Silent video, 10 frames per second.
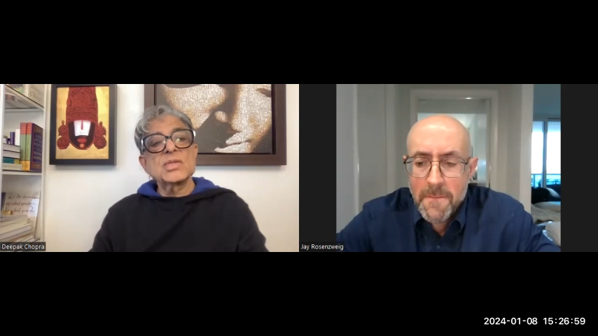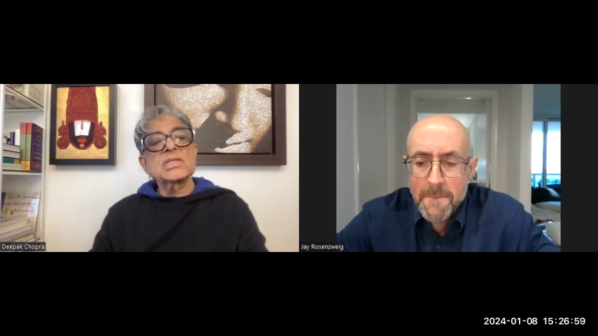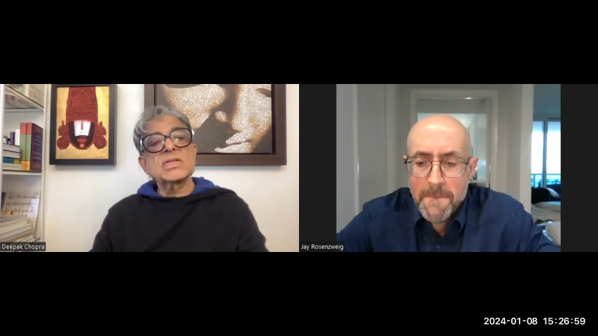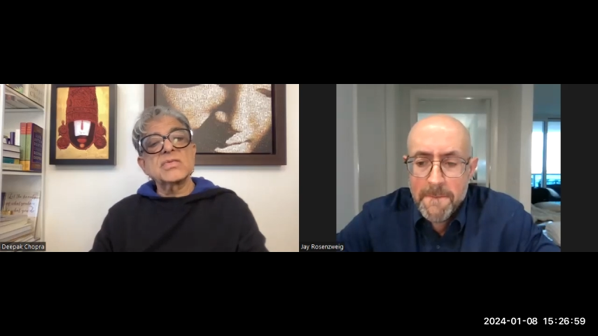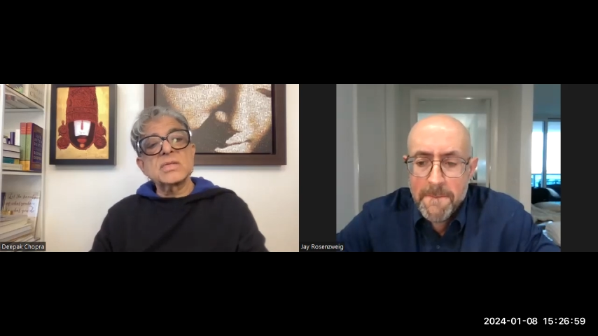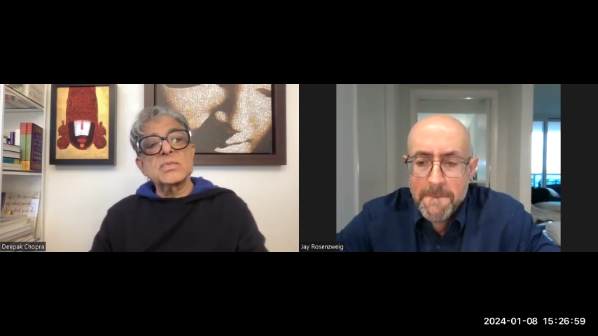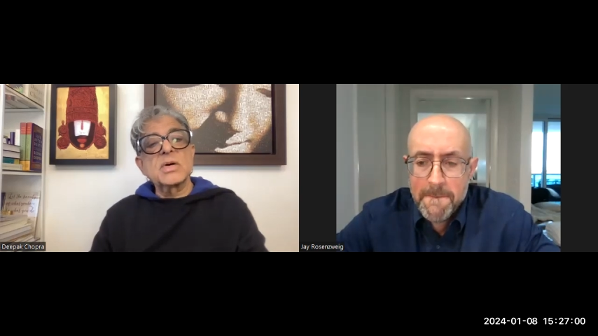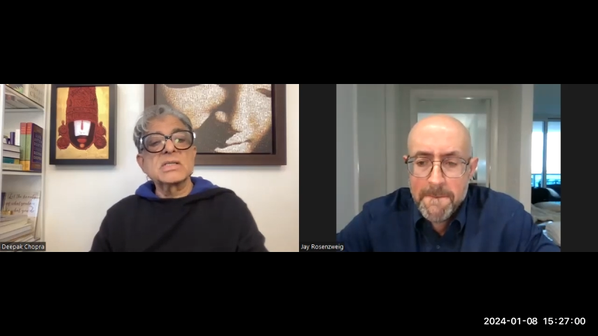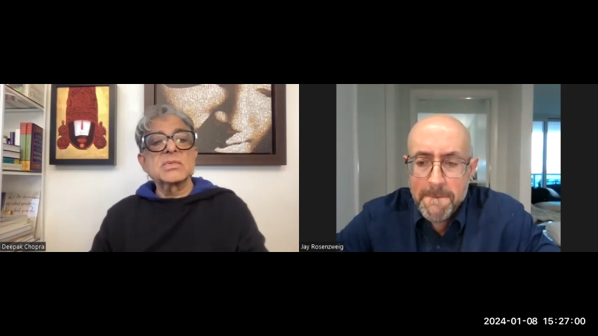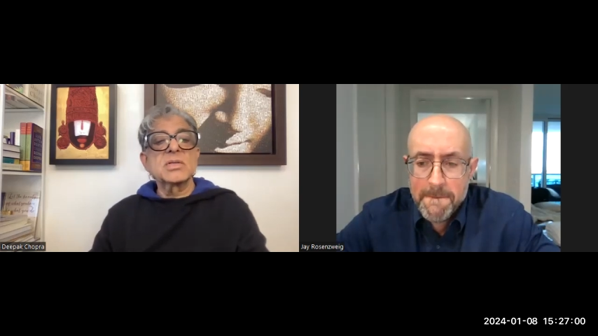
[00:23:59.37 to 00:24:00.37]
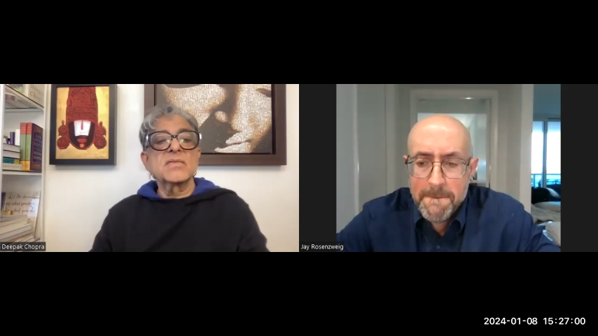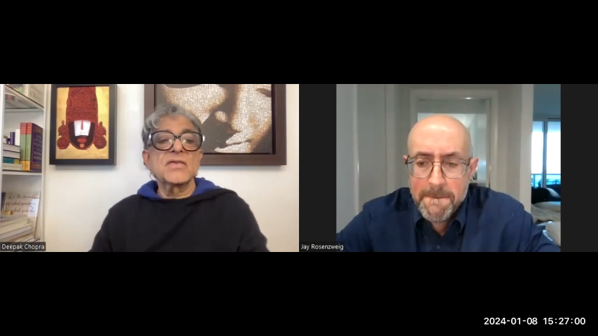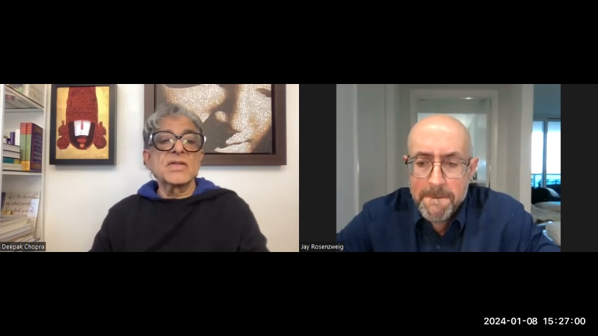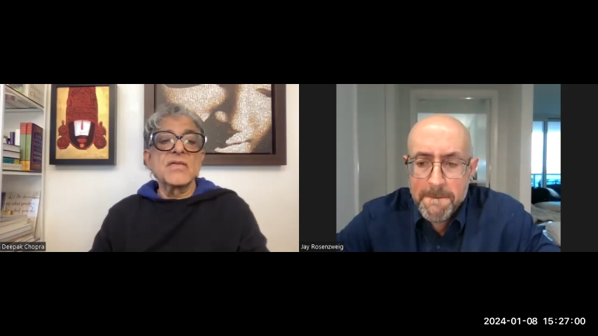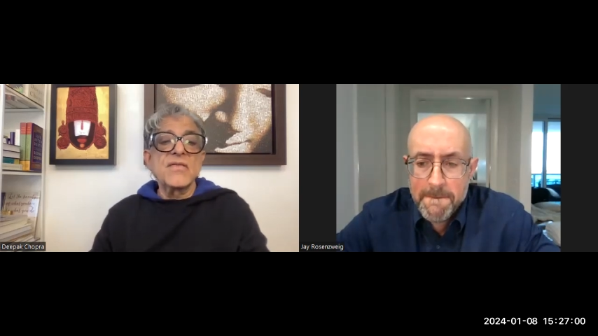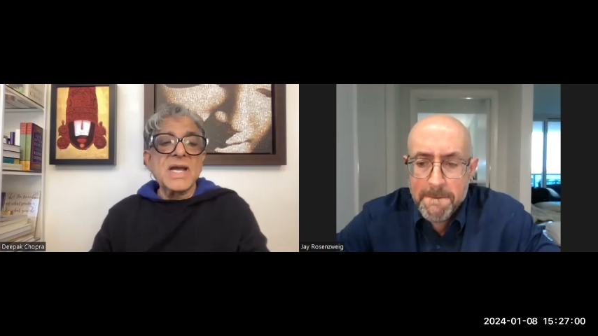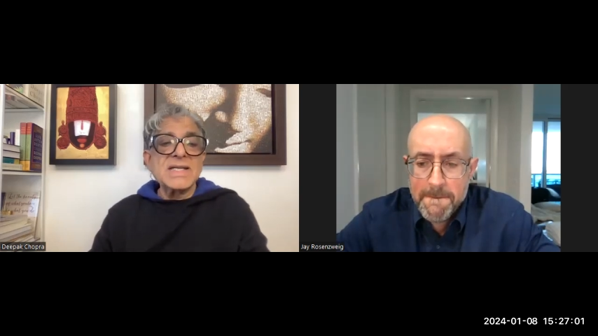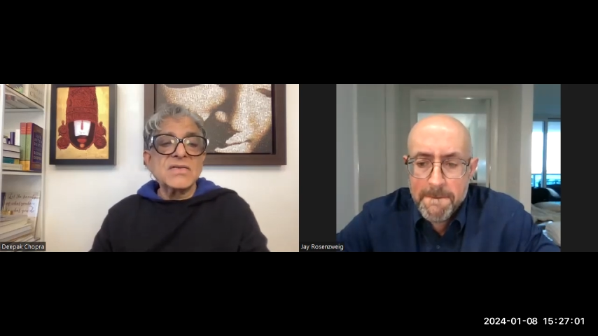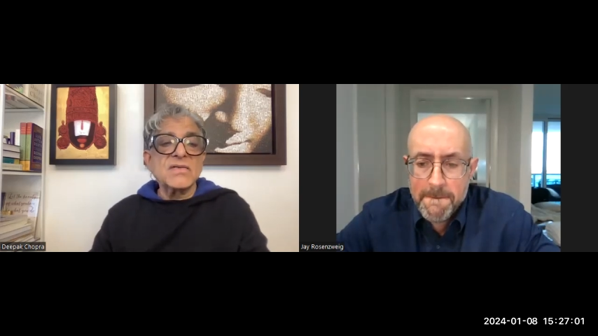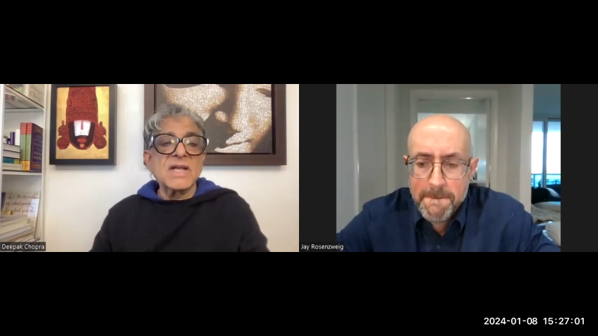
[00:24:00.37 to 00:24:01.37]
Speaker 1: which is responsible for the
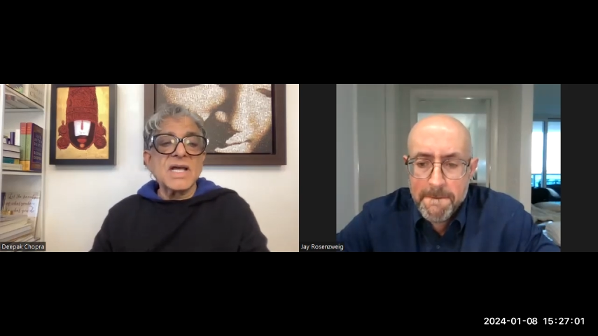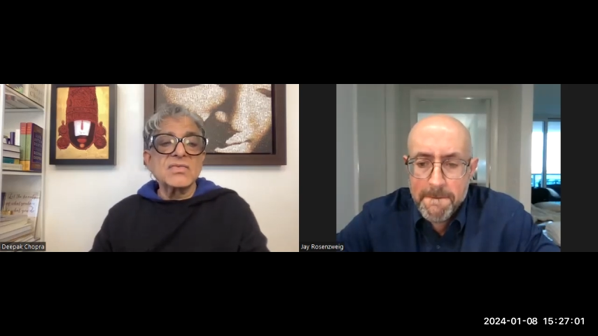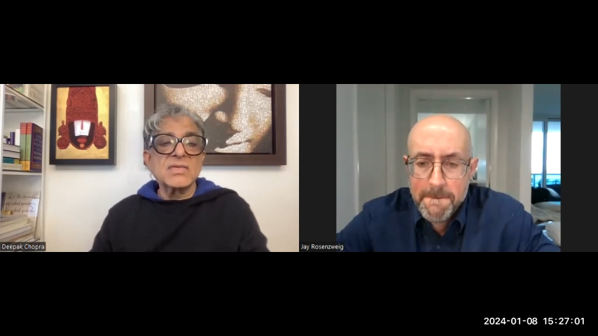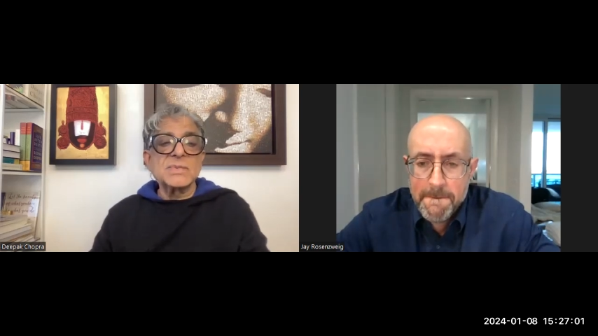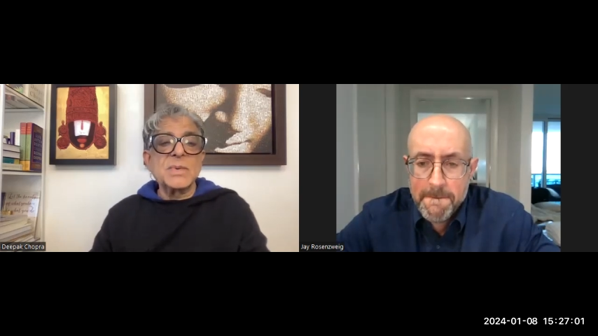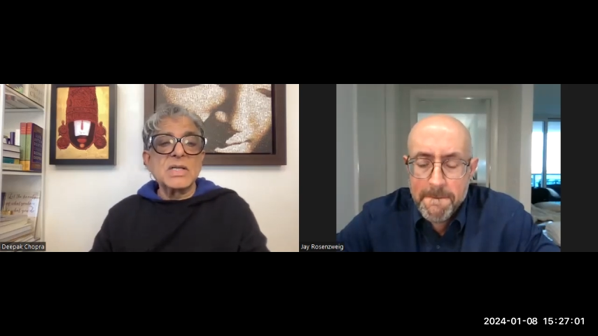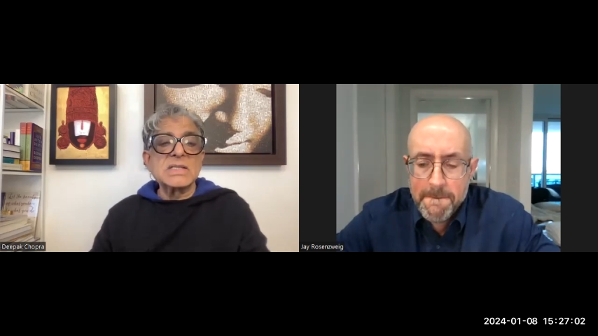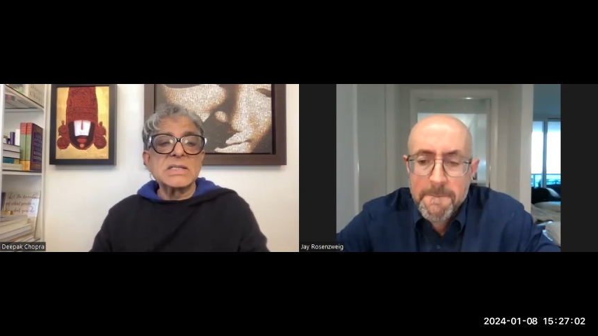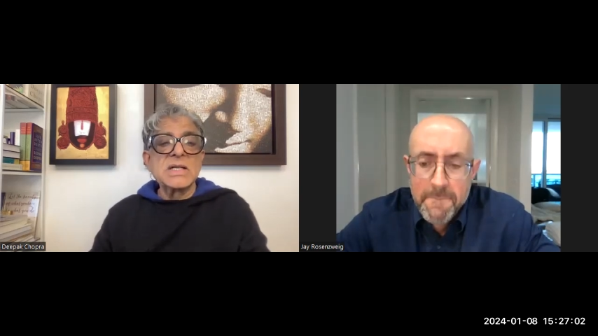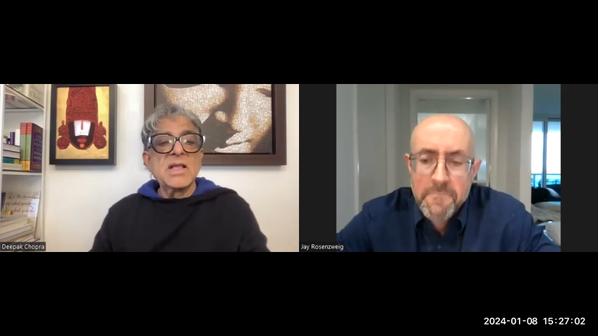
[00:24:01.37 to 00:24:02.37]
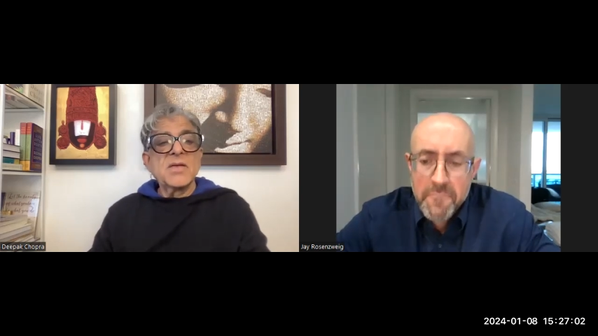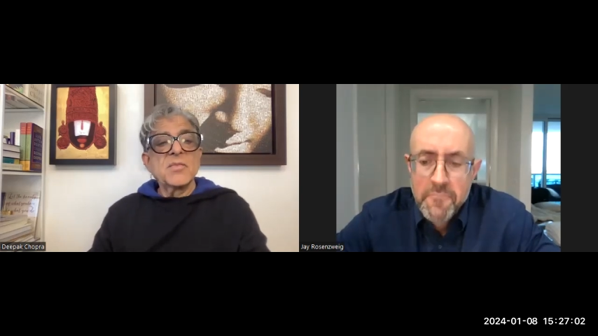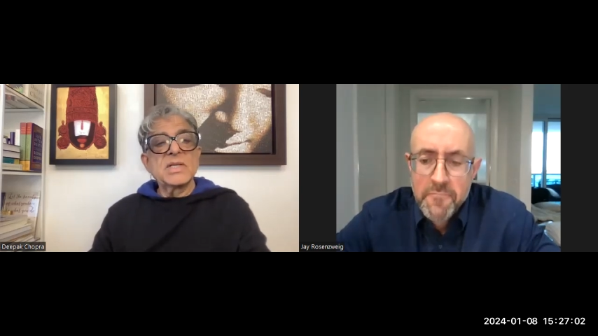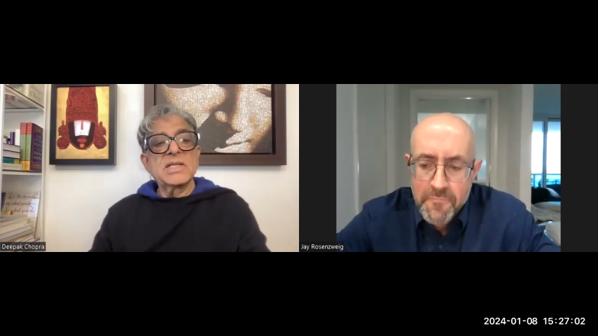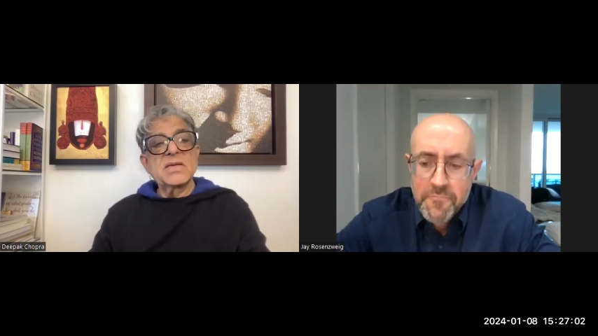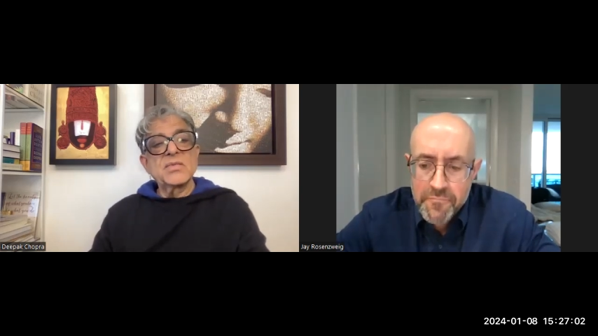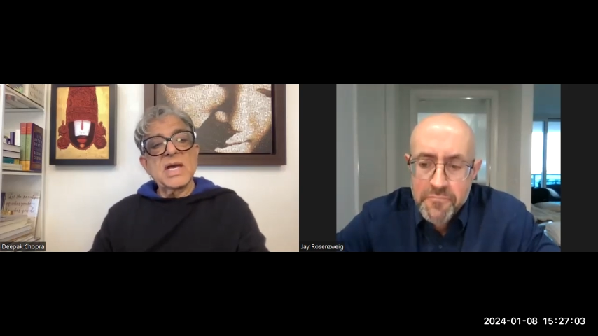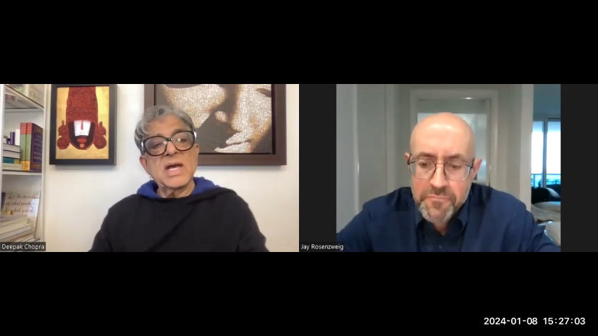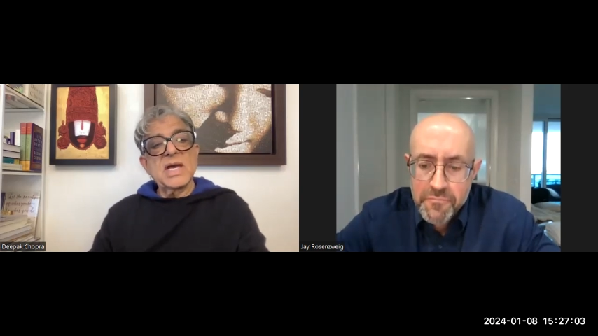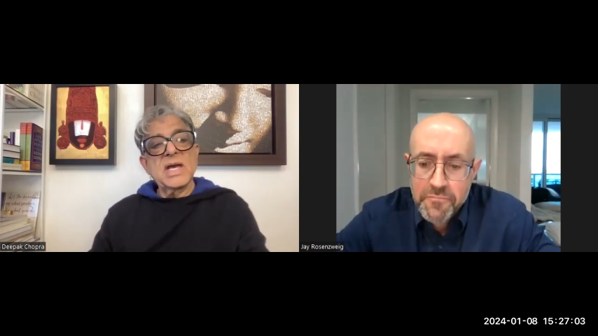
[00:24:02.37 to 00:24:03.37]
fight or flight response but then we
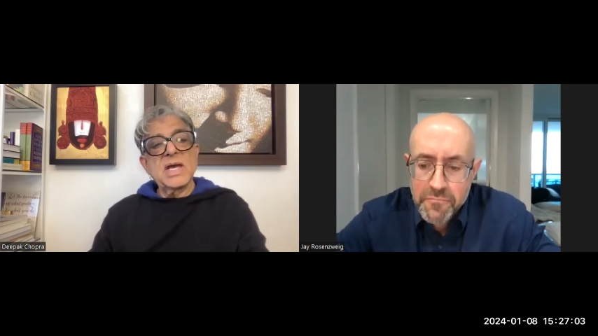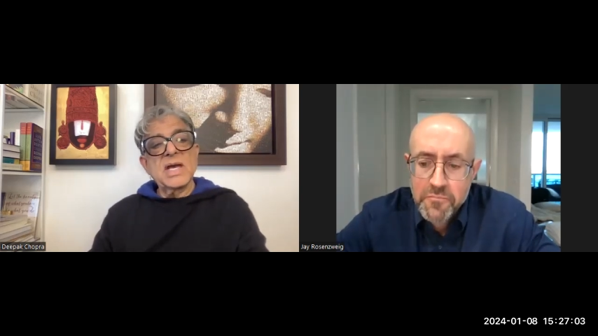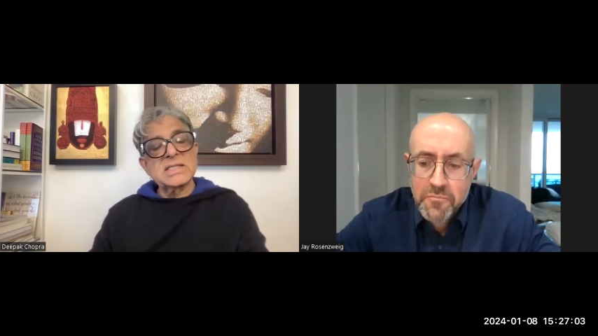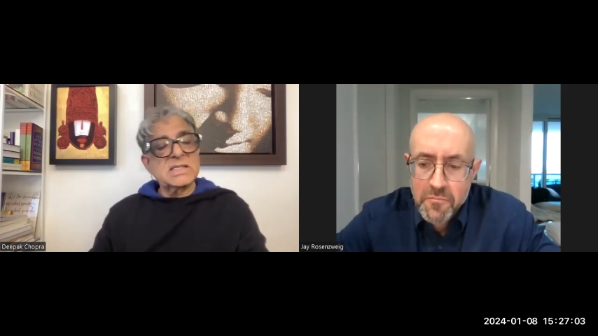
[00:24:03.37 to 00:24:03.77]
have another